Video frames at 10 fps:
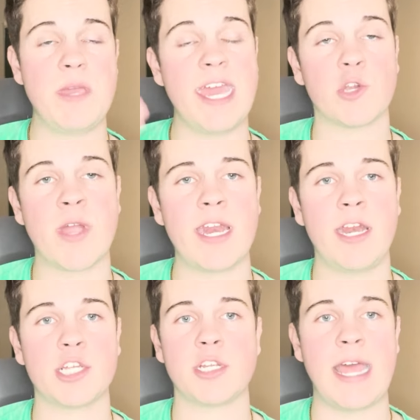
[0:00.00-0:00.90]
to be a great
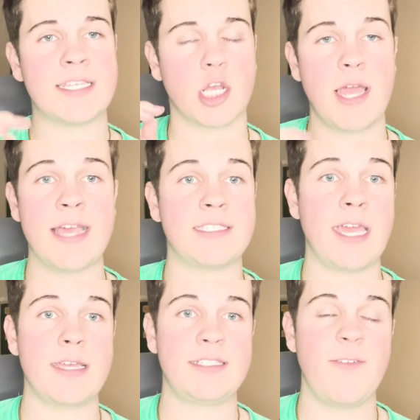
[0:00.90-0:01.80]
addition as
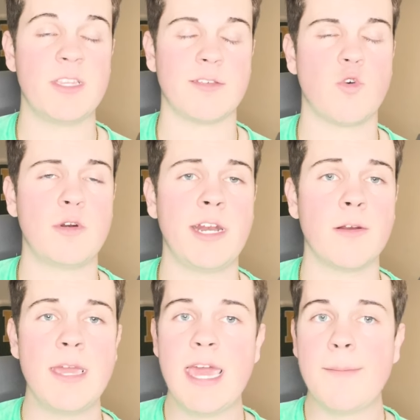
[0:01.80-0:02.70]
a defensive
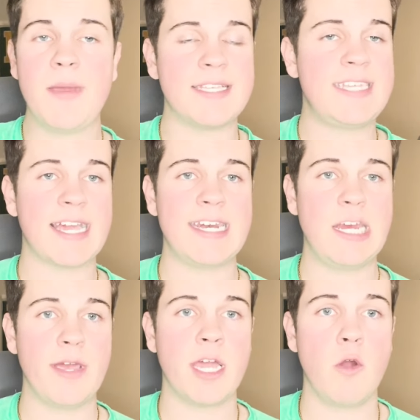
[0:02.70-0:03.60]
coordinator, been a
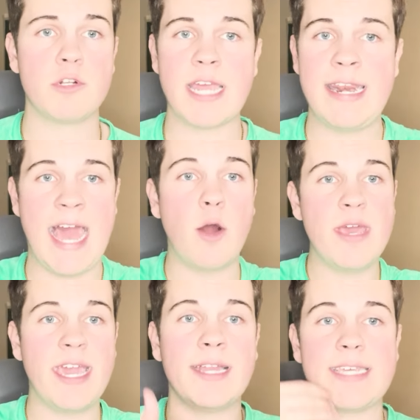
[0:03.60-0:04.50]
secondary coach, and now
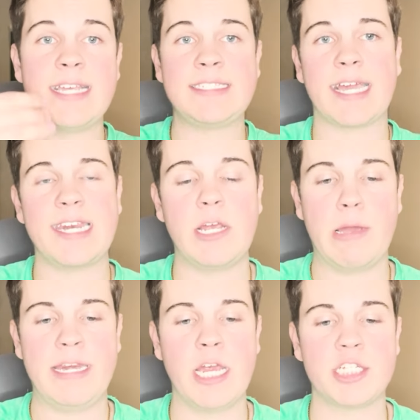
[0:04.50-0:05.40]
he gets a
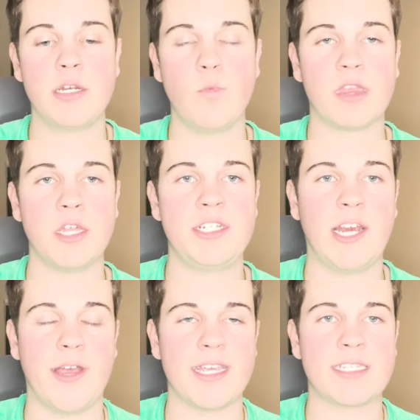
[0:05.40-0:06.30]
secondary addition with
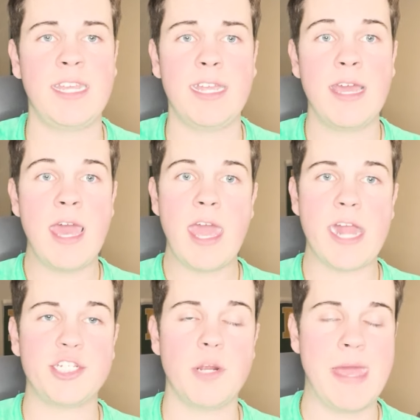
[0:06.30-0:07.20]
L'Jarius Sneed
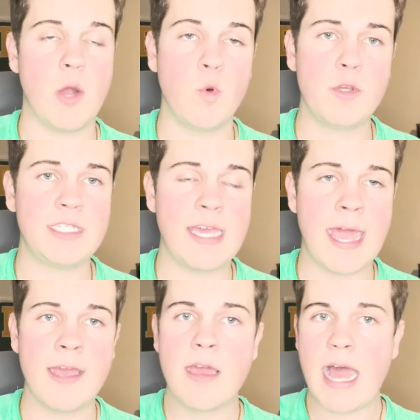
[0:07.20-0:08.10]
and Chidobe
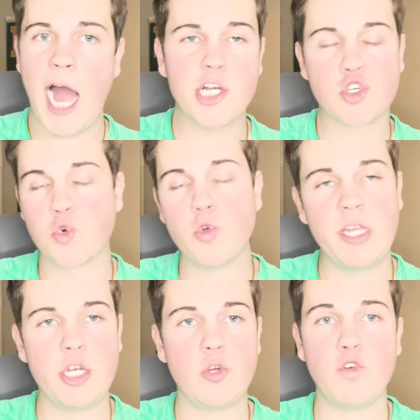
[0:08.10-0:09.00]
Awuzie. I
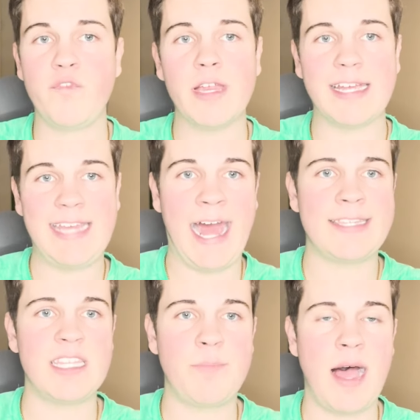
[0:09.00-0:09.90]
truly do feel like
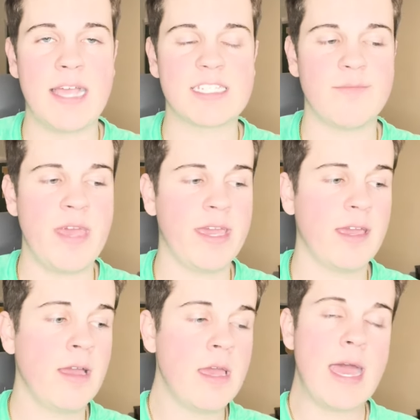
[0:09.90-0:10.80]
that's in the positive
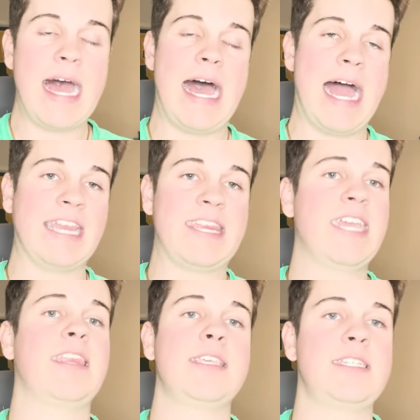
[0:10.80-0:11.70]
making. I
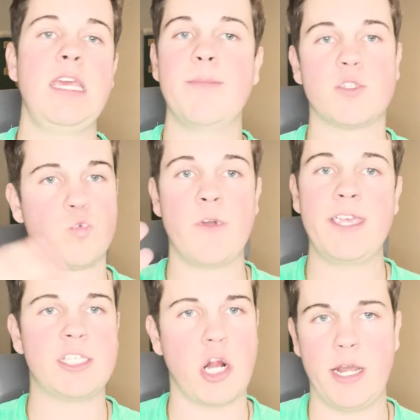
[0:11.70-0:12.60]
think this team is
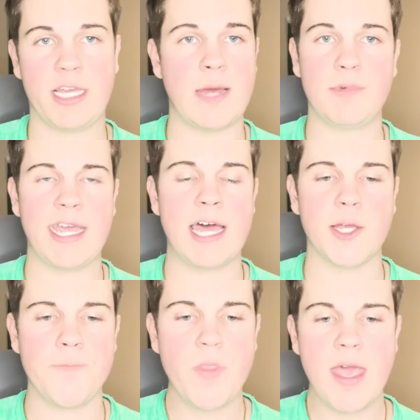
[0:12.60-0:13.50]
really starting to come
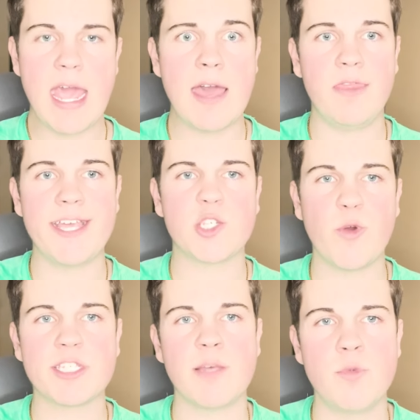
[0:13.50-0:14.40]
together, and this
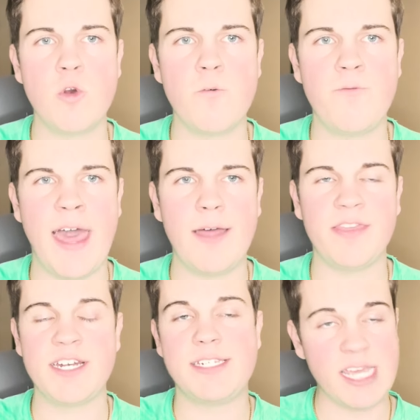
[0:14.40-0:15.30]
was the move that
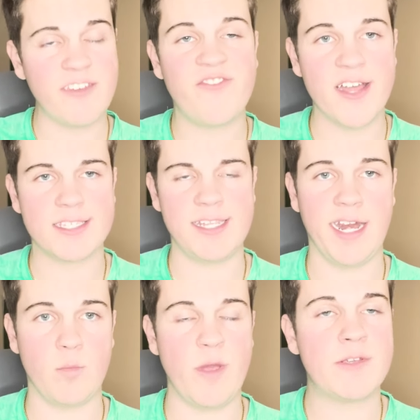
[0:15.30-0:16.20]
the defense
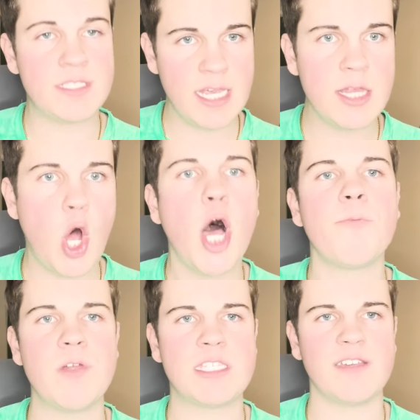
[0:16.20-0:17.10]
needed. We've seen the
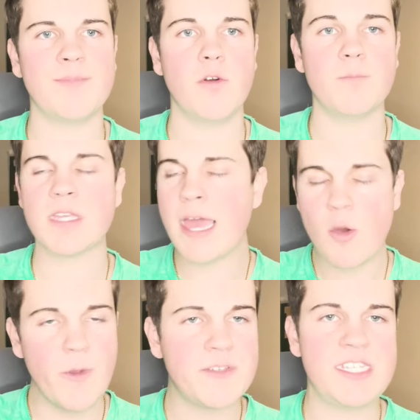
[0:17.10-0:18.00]
offensive moves.
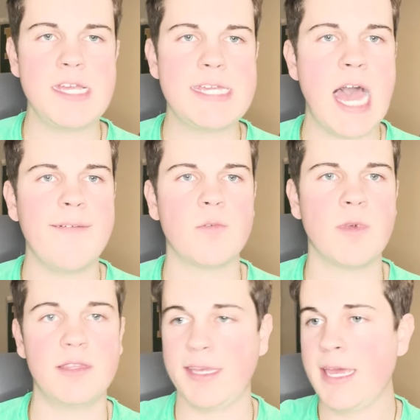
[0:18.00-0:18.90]
We've seen Calvin
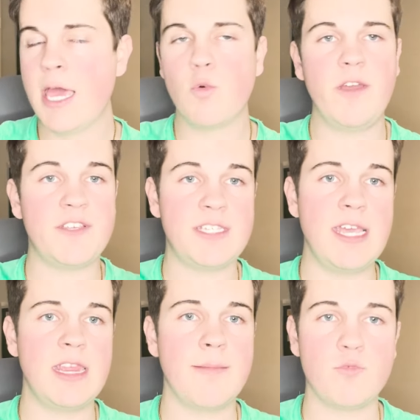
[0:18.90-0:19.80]
Ridley. We've
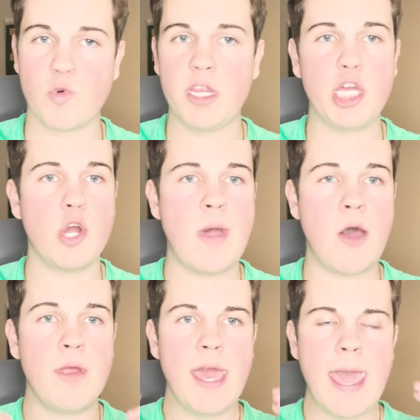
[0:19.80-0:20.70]
seen them really go
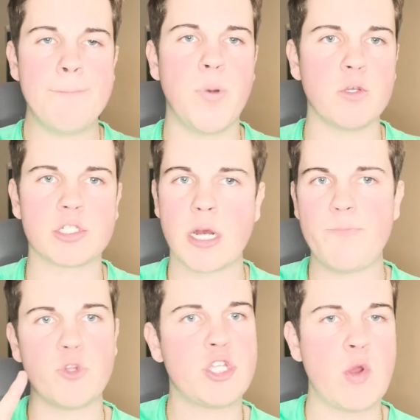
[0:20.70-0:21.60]
out and bolster
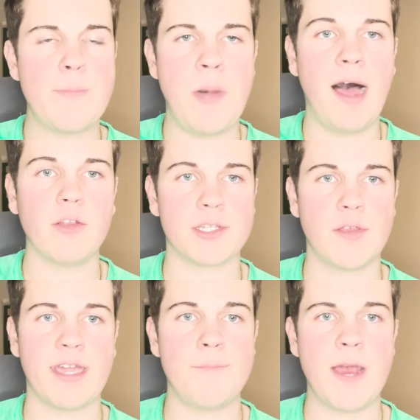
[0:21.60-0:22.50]
up with Tony Pollard
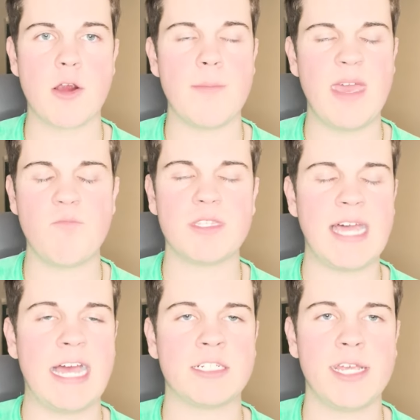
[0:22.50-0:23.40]
so they can pair up him with
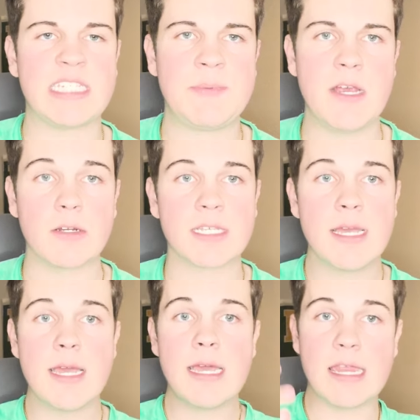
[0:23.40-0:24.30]
Tajay Spears.
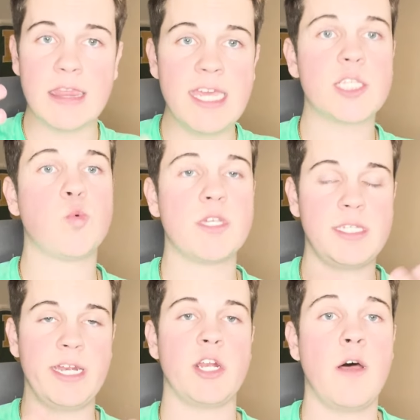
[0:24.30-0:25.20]
This was
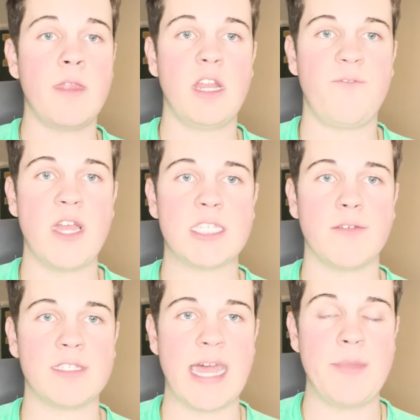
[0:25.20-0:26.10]
needed on the
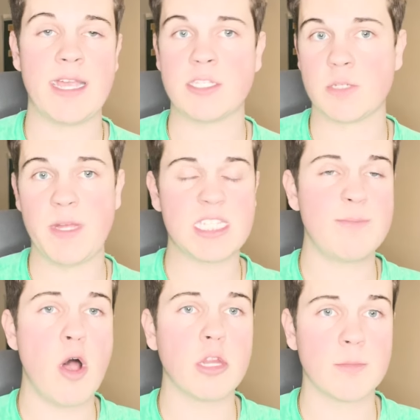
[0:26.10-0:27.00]
defensive side because there's been
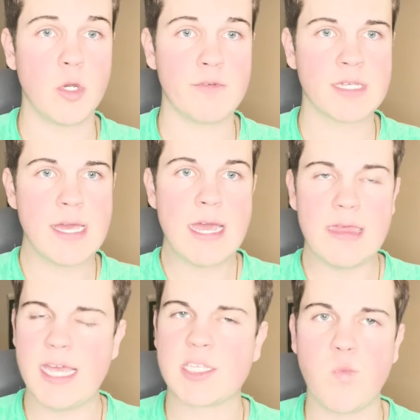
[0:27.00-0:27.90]
smaller moves.
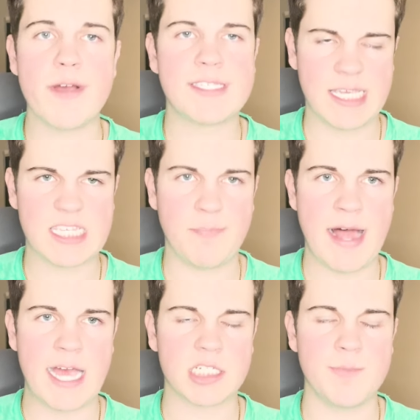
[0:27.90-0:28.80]
This was the
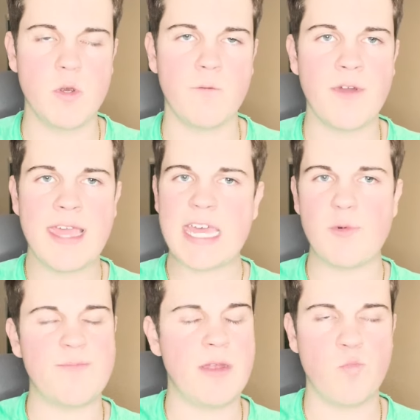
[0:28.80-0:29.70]
splash move that
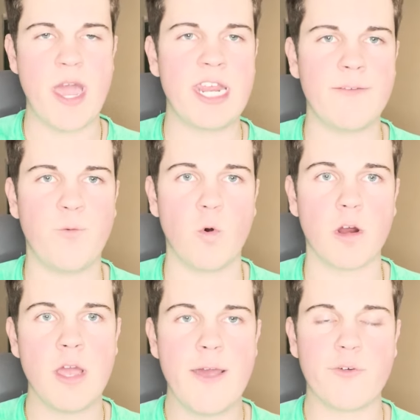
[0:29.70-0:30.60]
we've been waiting
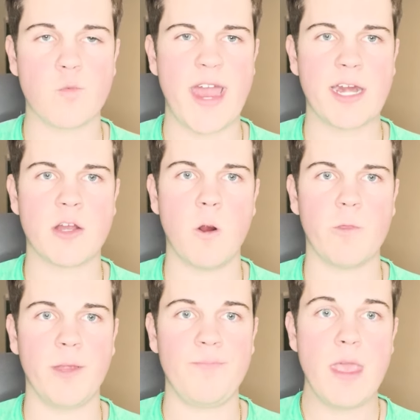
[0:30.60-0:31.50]
for Rand
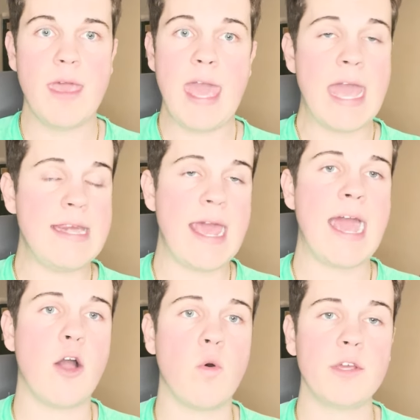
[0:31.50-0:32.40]
Carthan. And
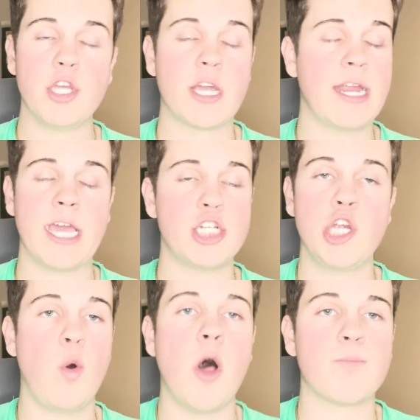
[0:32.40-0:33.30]
now you're going to get
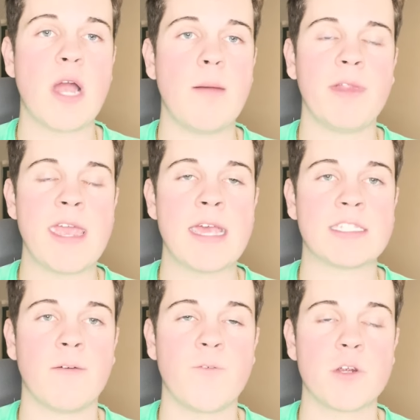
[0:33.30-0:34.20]
Joe Alt probably
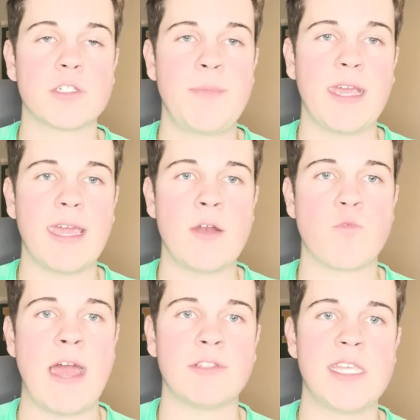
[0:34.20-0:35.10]
as the first pick in
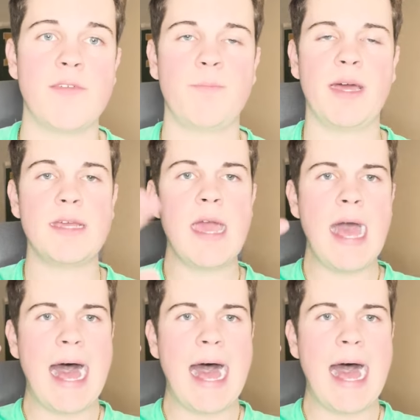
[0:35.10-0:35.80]
round 7. But